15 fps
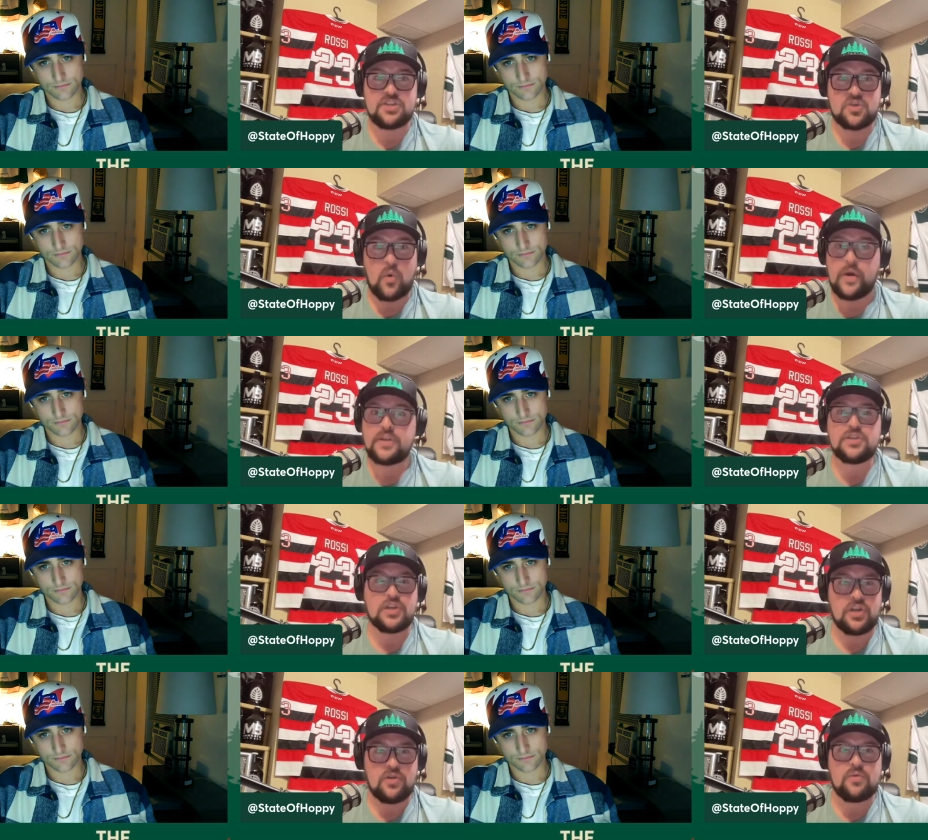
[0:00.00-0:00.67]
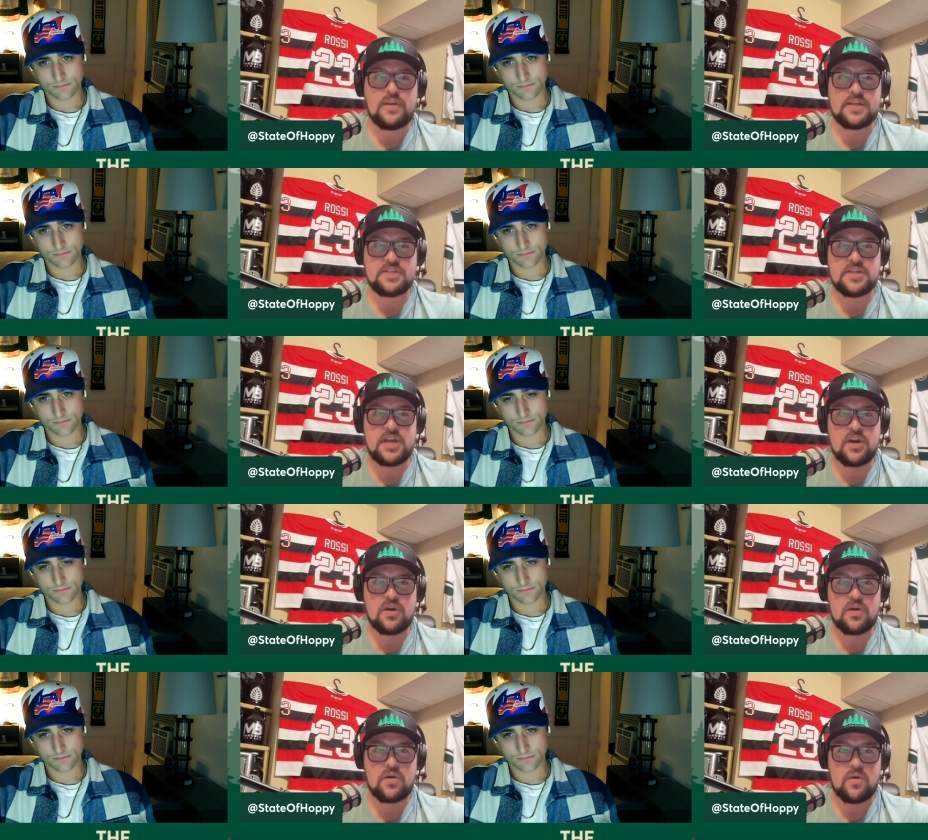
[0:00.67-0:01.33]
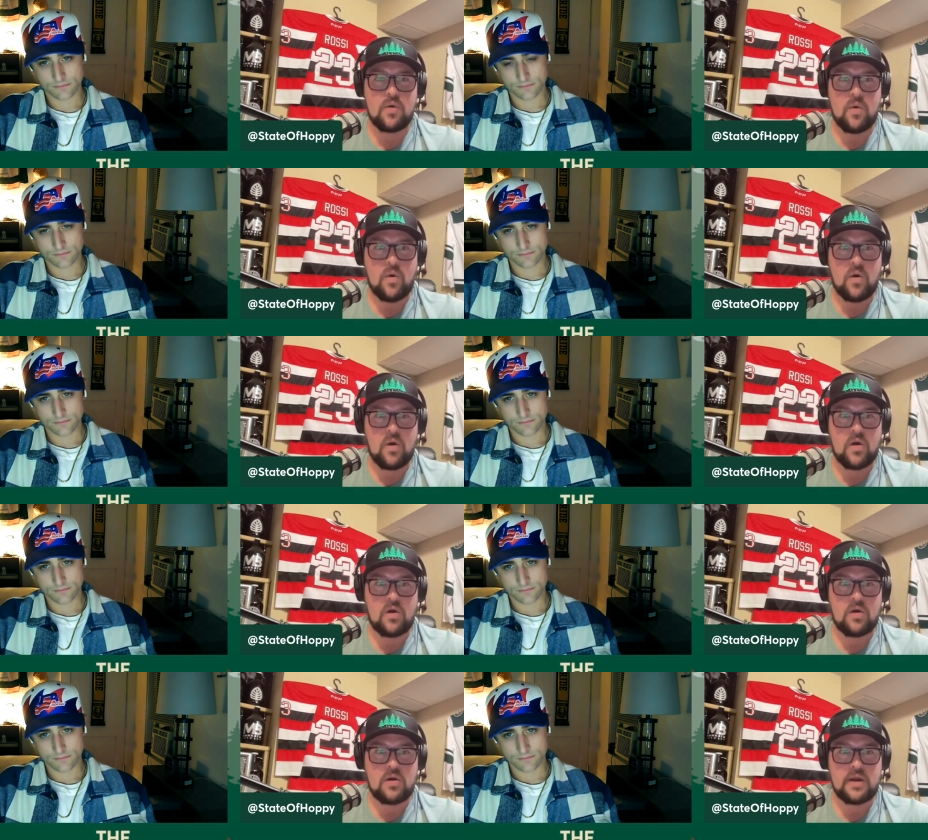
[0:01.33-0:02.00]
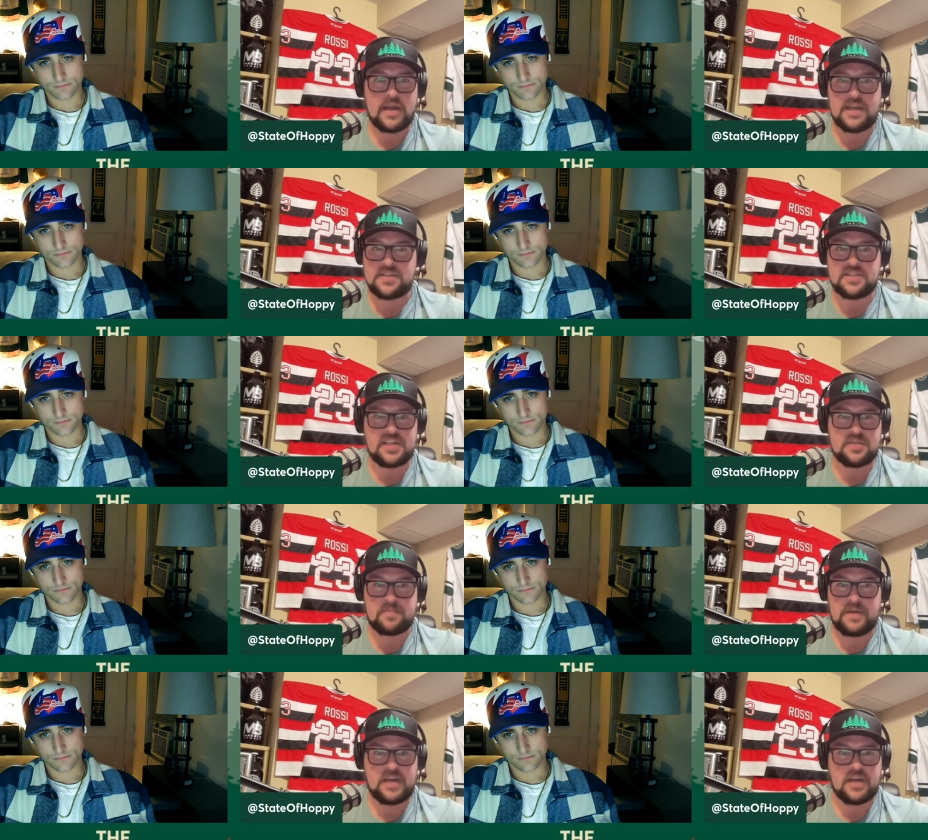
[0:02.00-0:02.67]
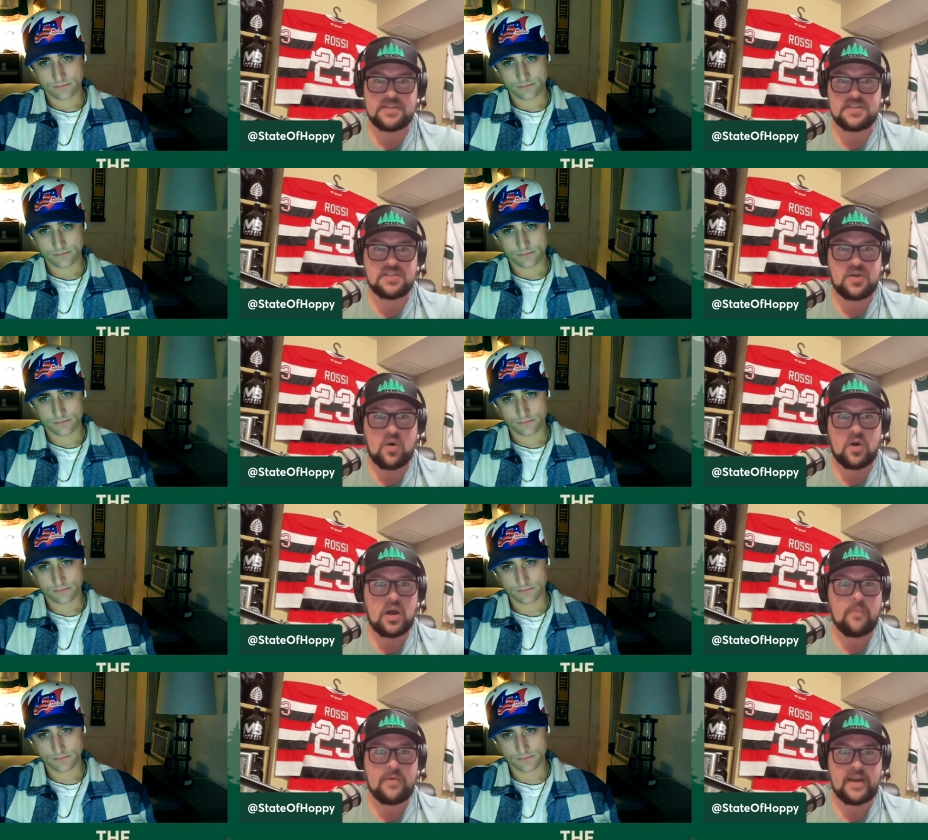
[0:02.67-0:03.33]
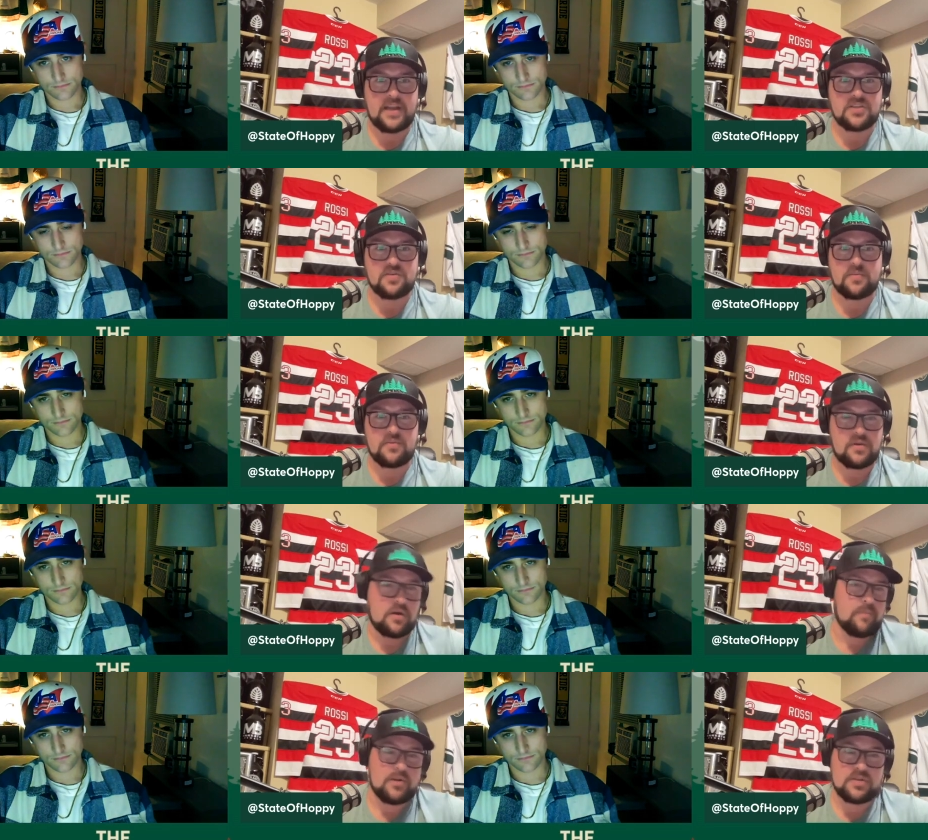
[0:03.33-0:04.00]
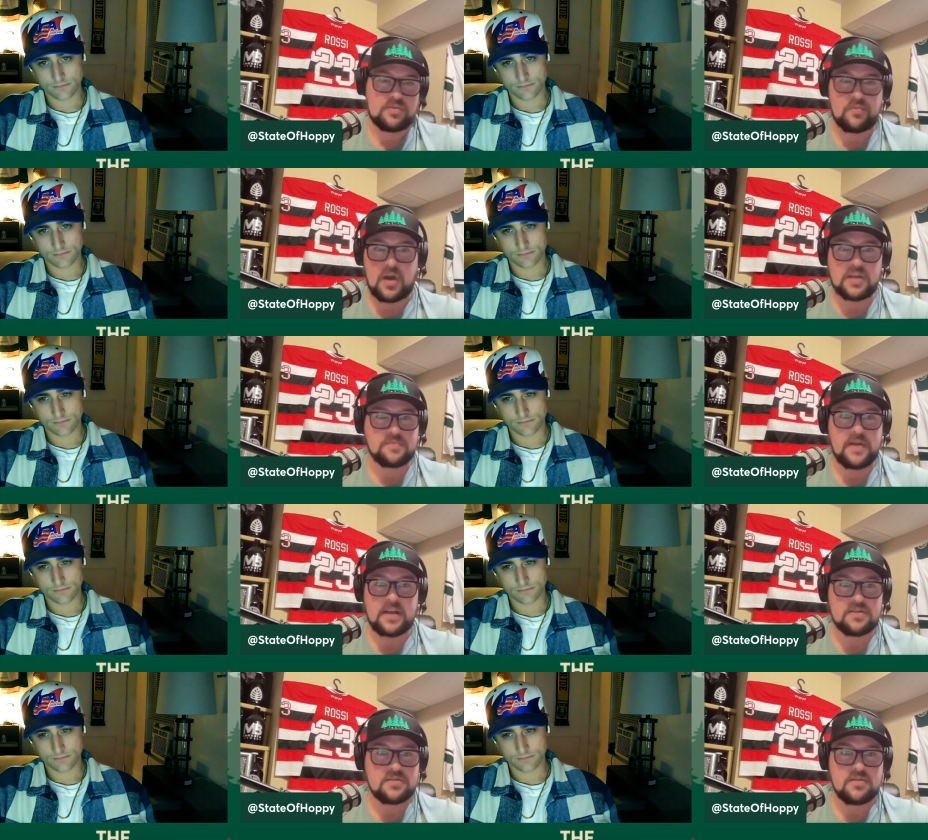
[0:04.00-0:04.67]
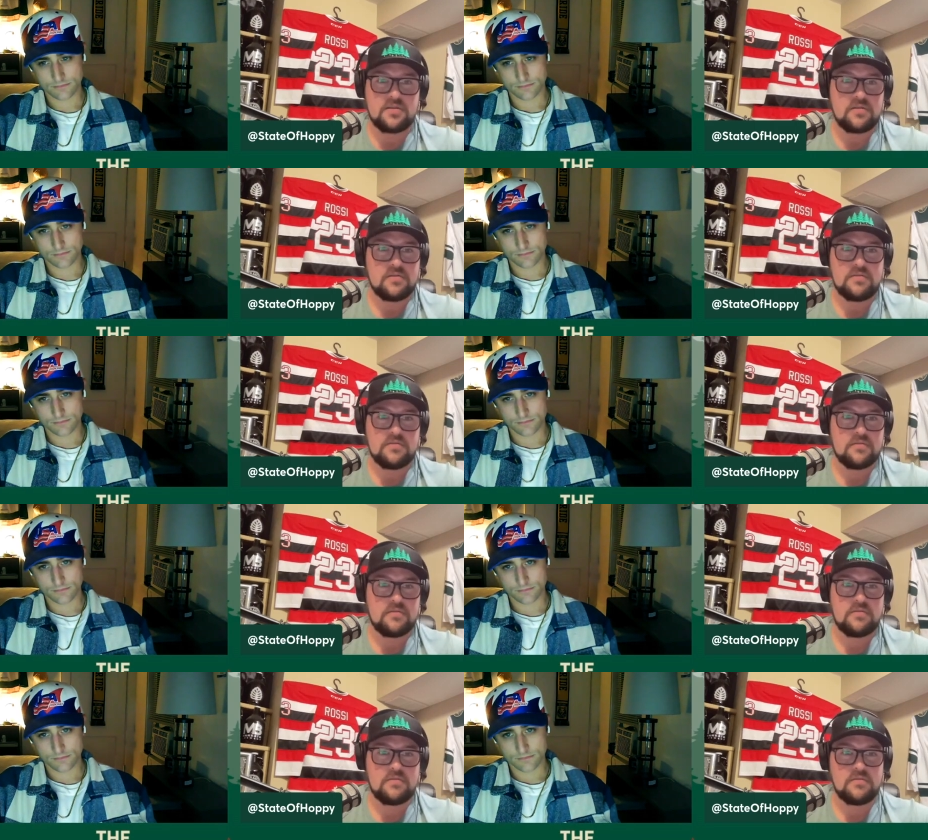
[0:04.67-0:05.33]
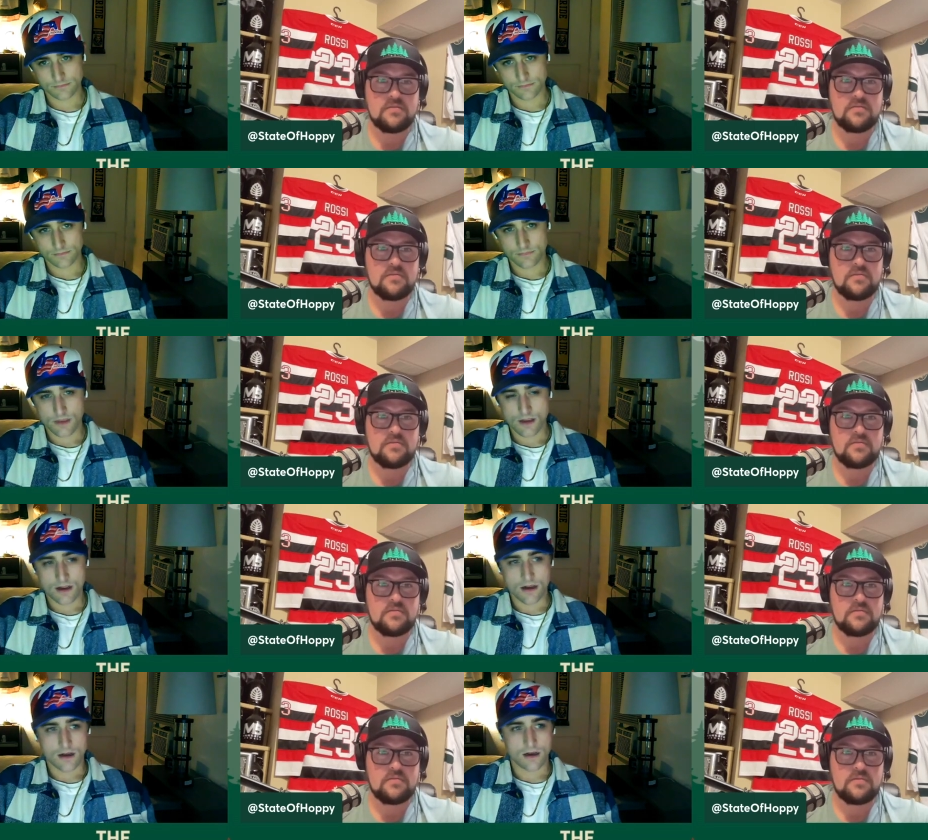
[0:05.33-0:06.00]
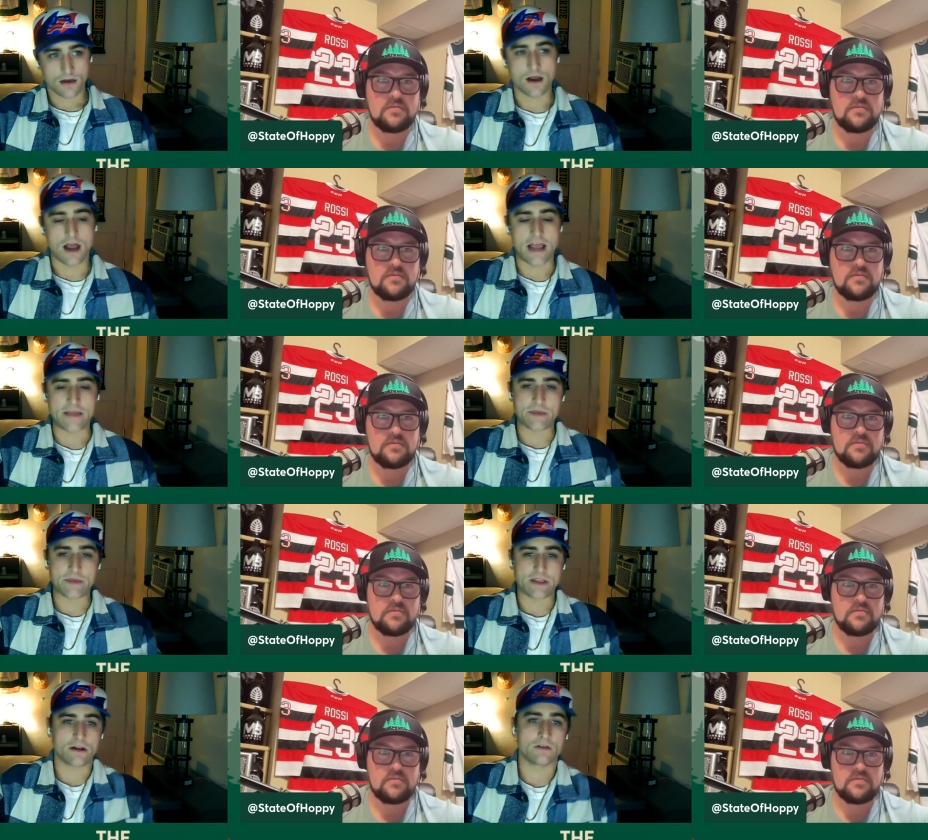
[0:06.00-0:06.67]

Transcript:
Speaker 1: going to do this year, or is this because he's going up against a bunch of prospects?
Speaker 2: I mean,